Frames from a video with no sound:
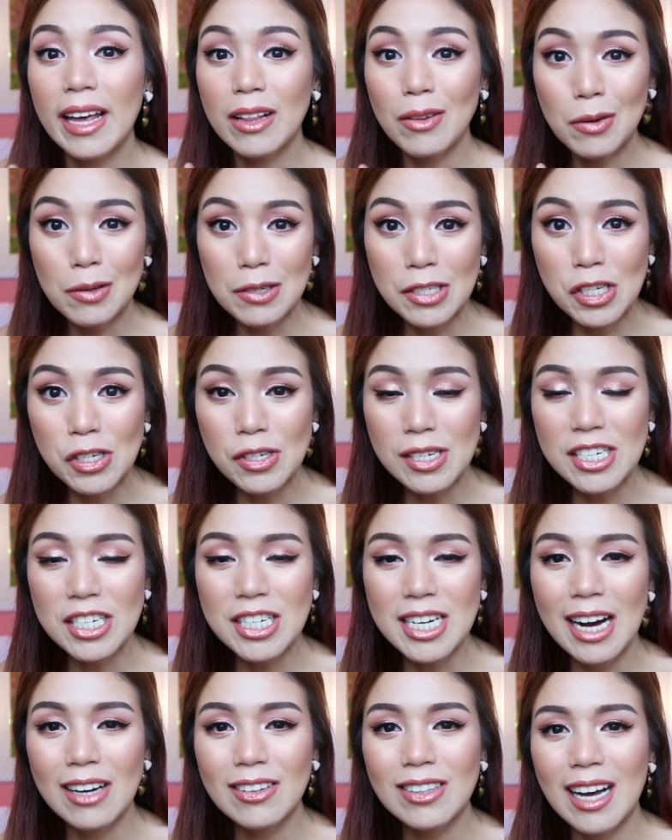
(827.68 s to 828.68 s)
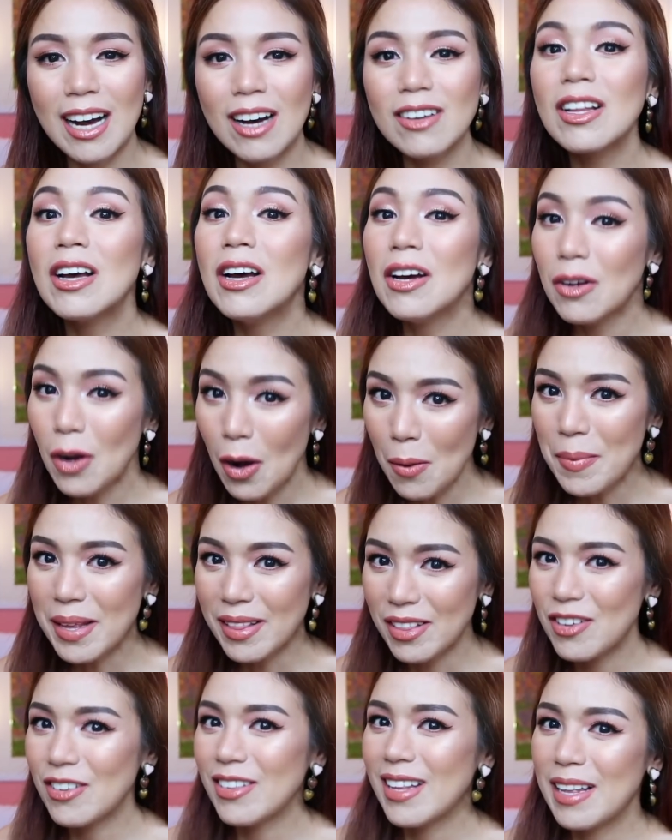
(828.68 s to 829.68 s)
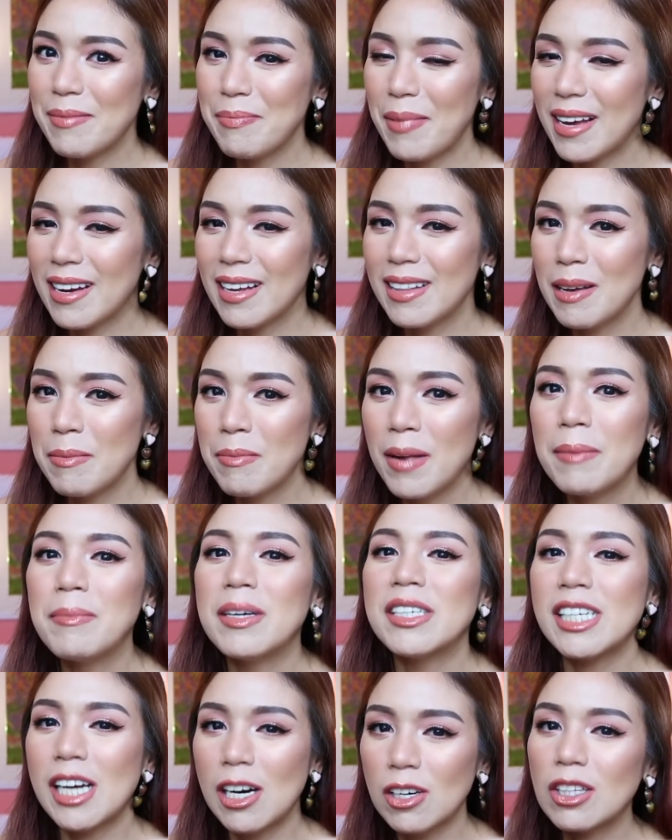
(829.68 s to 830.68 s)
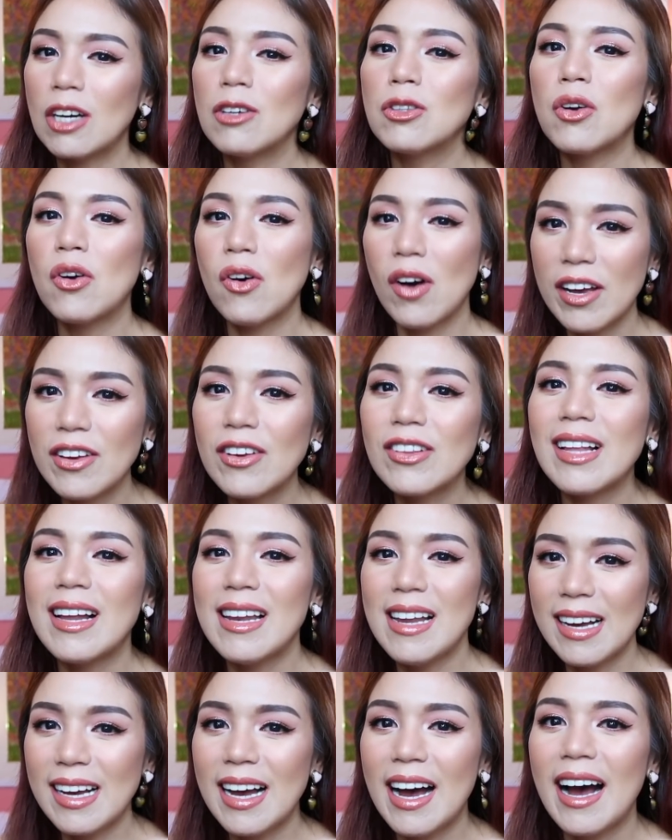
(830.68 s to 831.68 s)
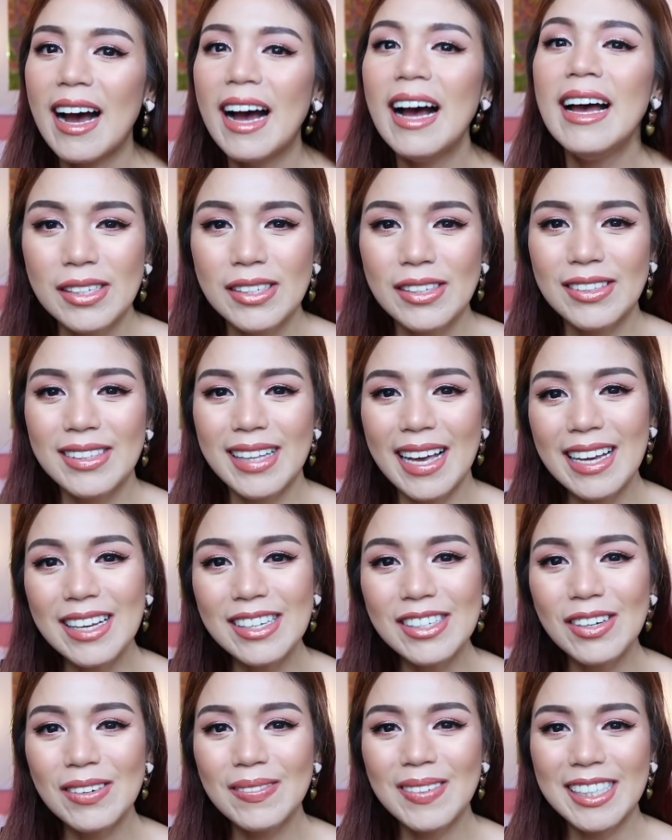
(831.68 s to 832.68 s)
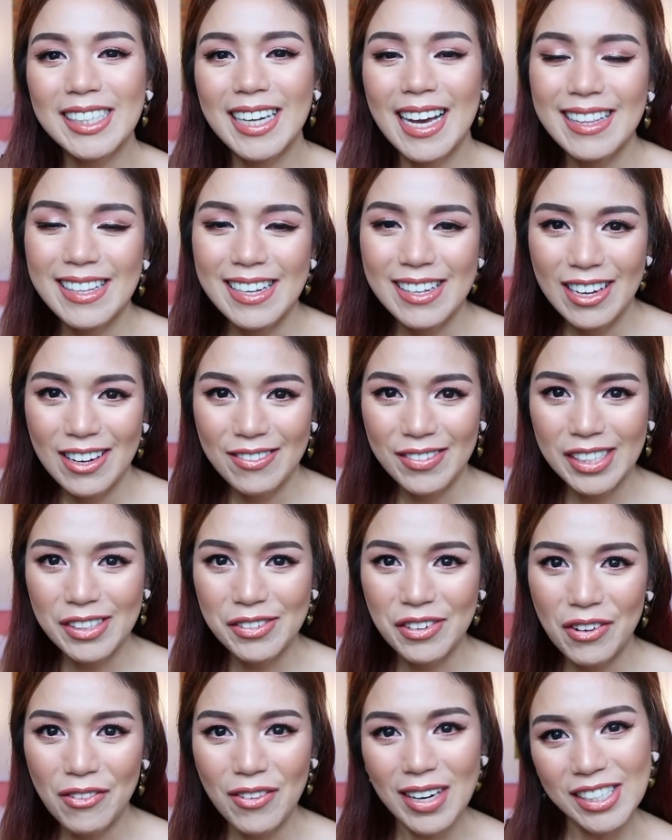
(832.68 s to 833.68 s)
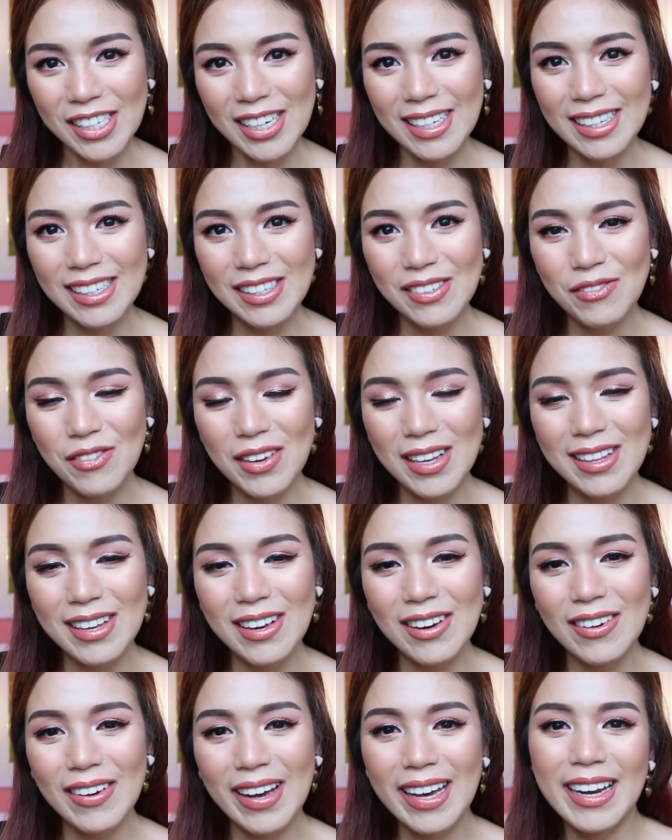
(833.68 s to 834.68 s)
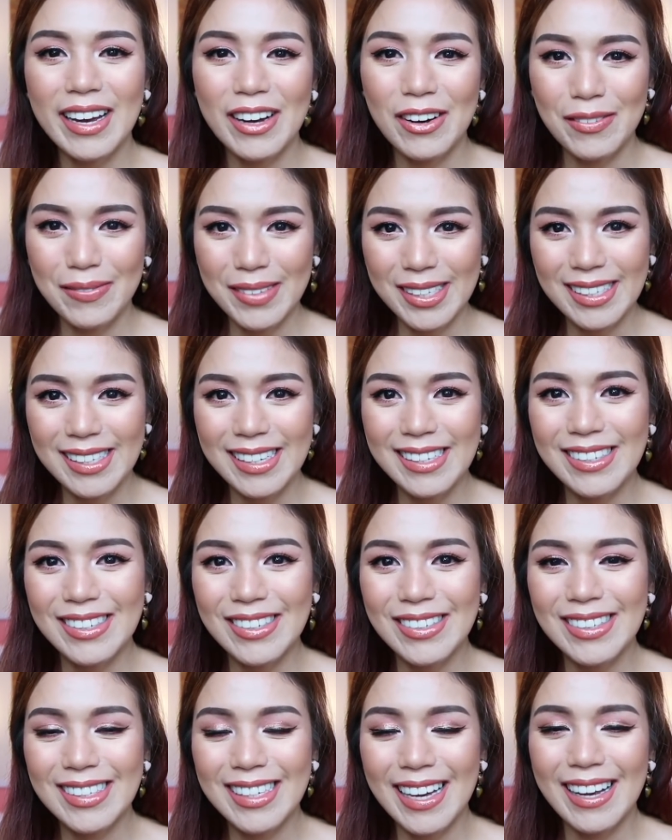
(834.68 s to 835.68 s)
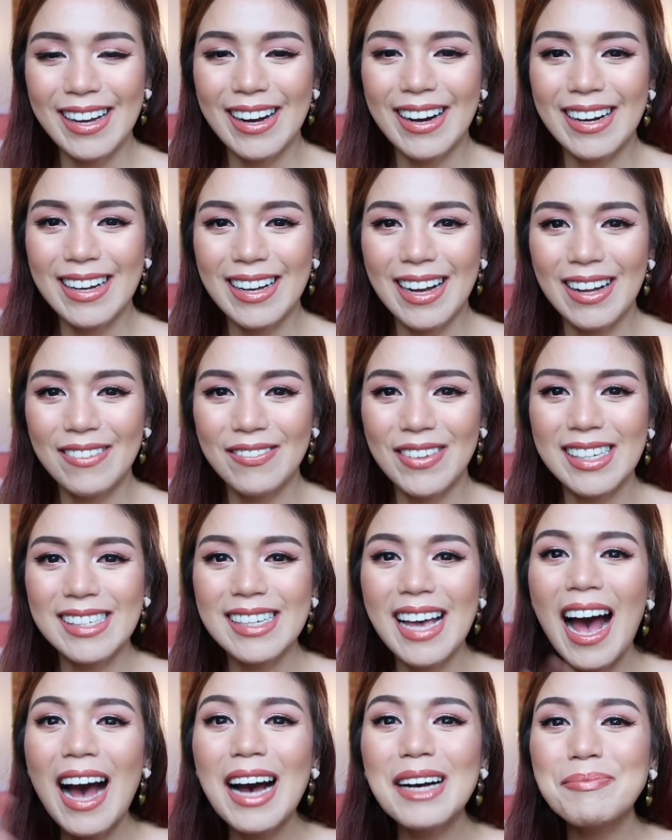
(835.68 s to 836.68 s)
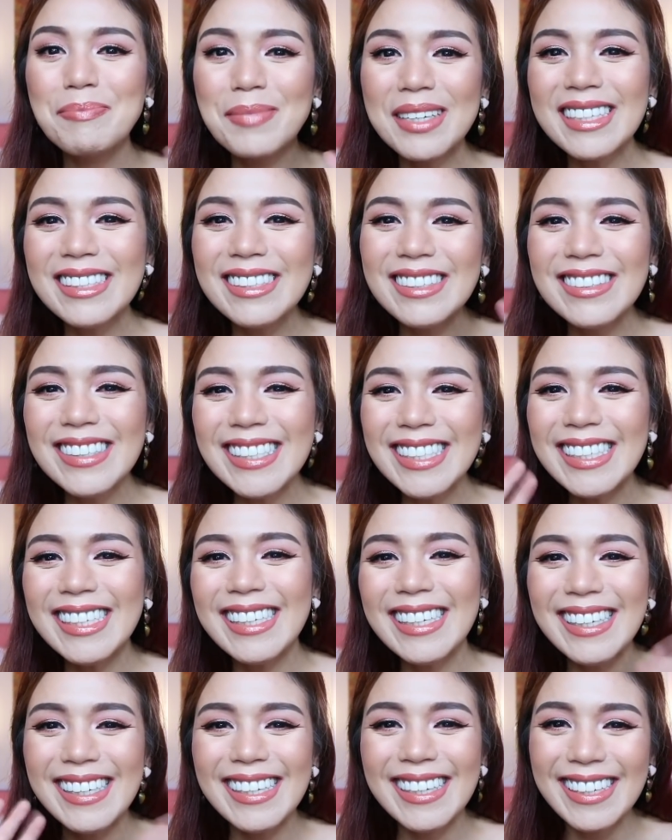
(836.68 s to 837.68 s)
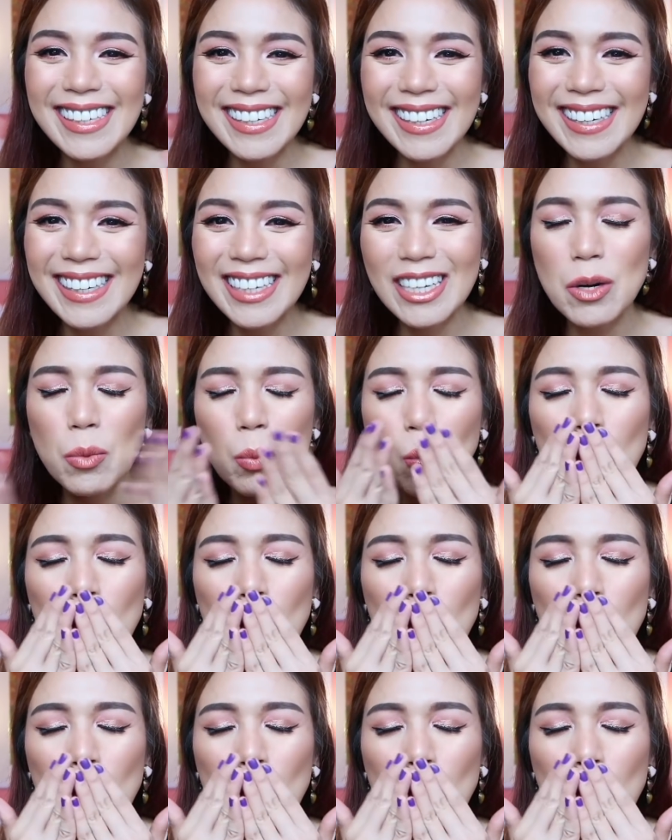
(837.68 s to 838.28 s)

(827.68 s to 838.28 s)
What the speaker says: And kung gusto nyo ng shoutout, comment nyo din para, diba, ma-shoutout ko kayo talaga. So thank you so much, candy lovers, for watching this video. And I hope to see you soon. Take care and God bless. Happy New Year!